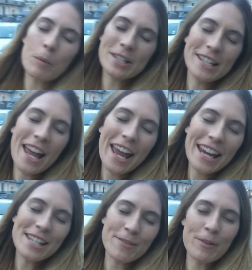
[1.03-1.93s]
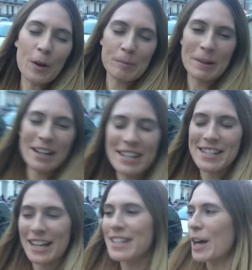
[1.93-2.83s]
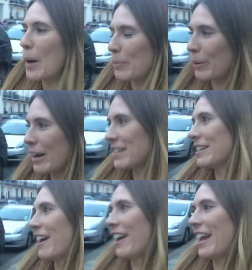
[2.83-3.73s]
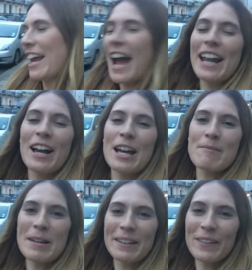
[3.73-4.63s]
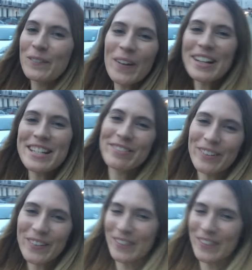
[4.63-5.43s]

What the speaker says: Today's Vlogmas is up bright and early, and I am in the wonderful,